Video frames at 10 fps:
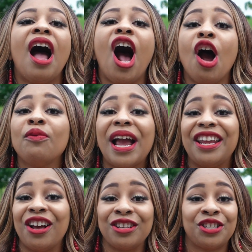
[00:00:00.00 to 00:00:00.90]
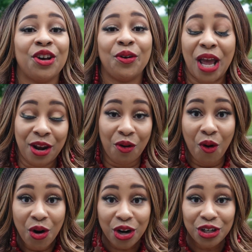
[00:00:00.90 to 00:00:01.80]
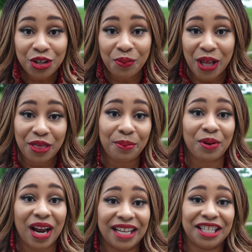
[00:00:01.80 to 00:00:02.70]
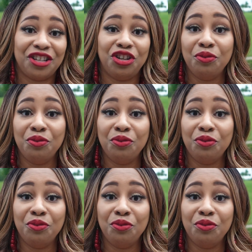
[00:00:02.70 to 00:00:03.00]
All right, y'all, so in order to win the prizes,